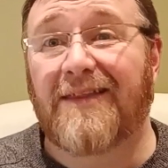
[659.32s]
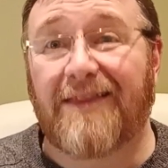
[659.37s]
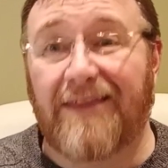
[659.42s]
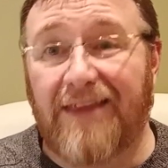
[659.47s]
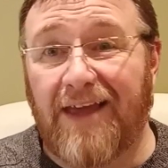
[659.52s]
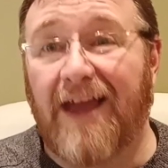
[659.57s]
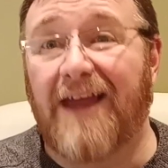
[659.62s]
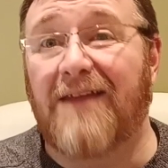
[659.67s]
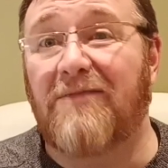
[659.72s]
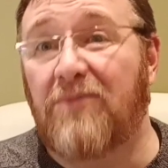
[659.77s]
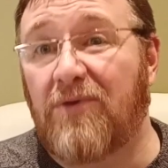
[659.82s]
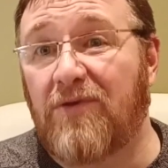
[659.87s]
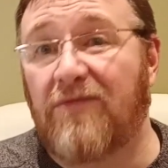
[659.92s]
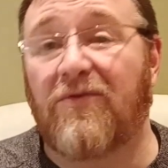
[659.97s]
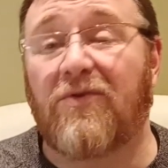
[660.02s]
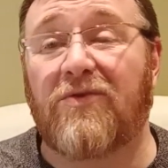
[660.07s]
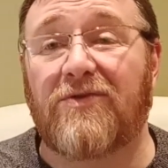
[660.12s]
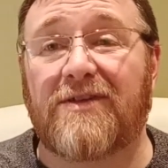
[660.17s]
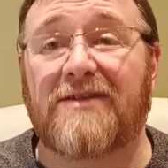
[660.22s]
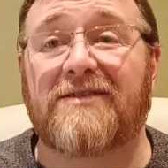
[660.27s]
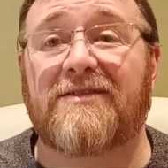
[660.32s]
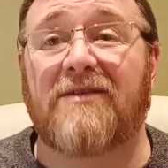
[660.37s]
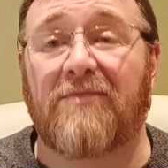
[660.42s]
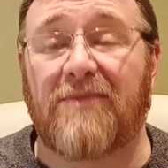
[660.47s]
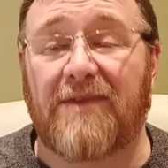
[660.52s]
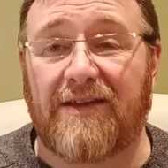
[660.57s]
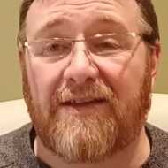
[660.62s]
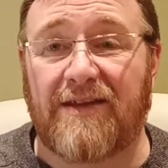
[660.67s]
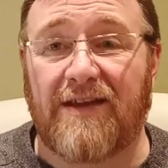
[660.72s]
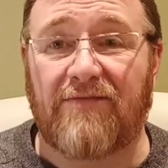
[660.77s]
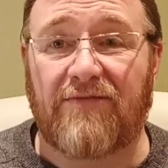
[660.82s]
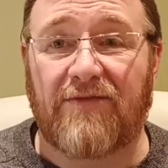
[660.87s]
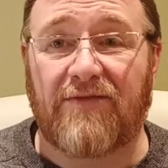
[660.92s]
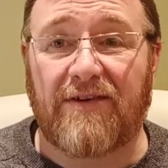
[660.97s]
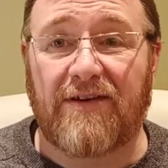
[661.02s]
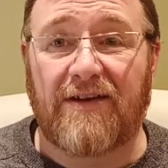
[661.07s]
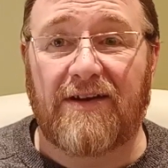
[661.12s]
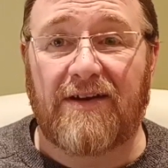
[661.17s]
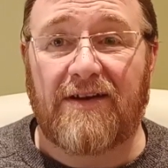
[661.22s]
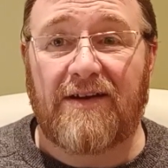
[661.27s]
then move on to something
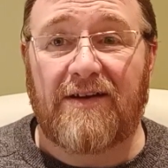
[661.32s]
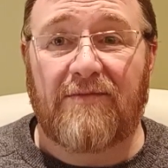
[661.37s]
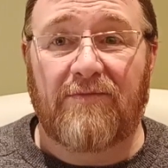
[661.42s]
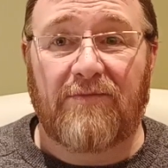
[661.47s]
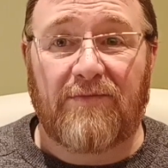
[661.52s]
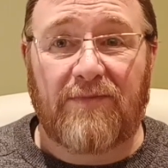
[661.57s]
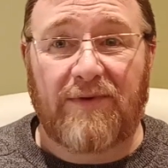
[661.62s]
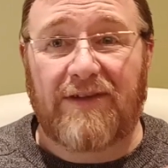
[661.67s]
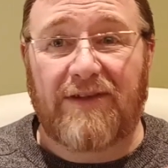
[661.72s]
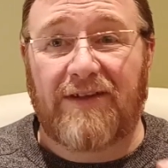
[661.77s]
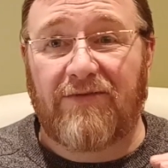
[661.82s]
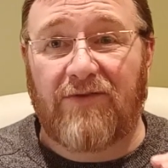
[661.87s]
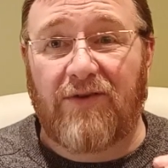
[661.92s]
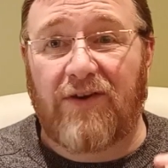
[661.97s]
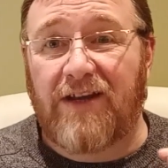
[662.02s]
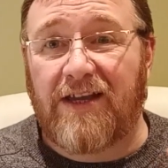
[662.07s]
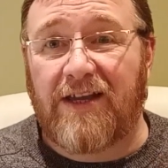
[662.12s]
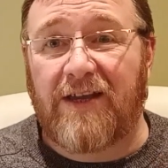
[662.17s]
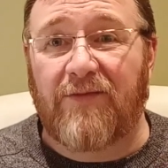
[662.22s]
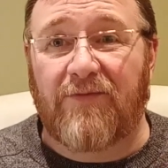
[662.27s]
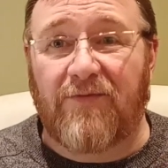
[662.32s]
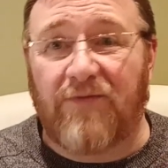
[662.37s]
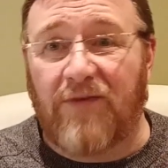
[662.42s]
different. But you've got to keep